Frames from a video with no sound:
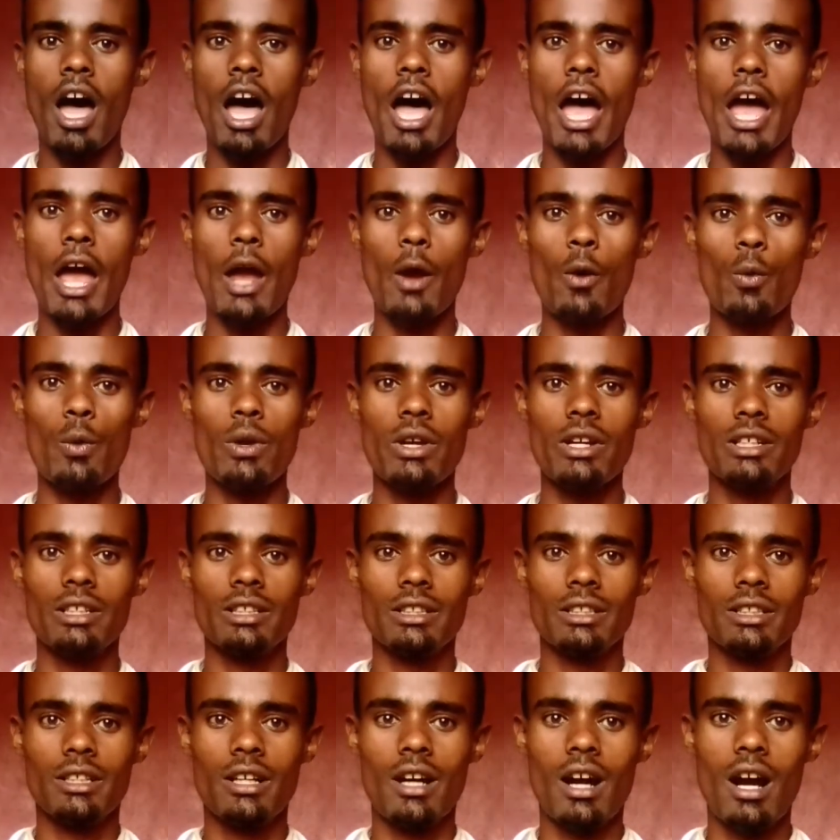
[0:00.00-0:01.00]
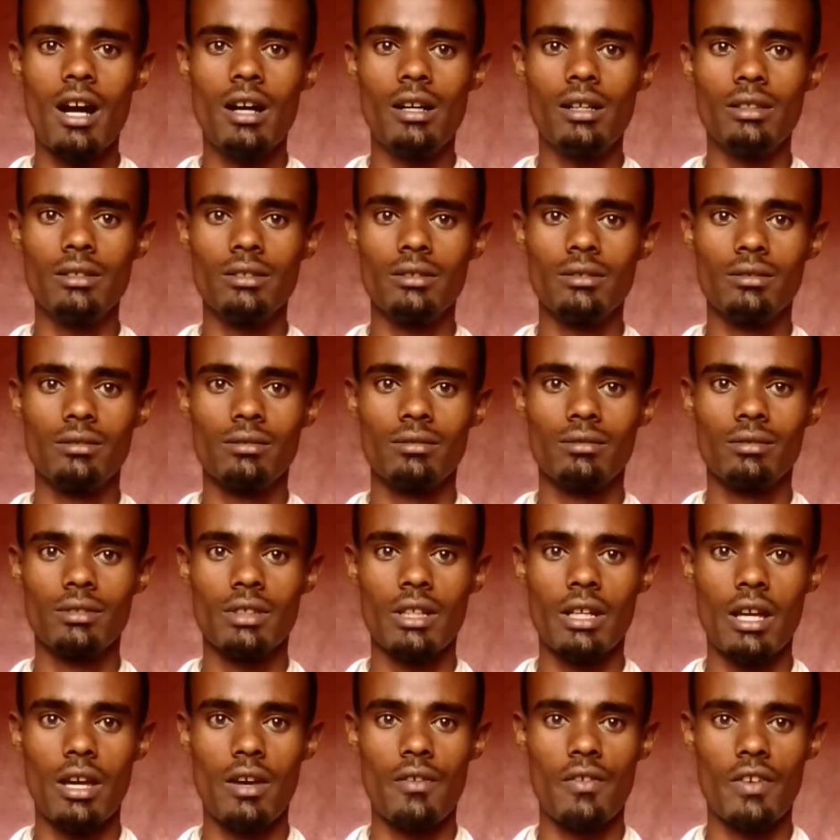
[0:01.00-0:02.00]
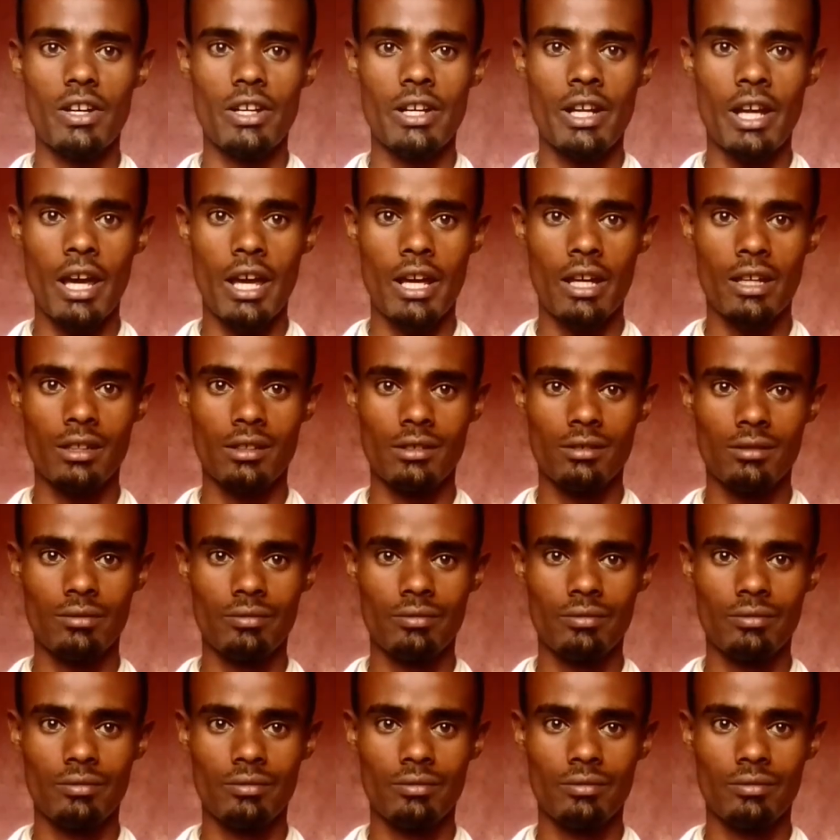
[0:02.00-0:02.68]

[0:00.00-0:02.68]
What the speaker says: I will go every day.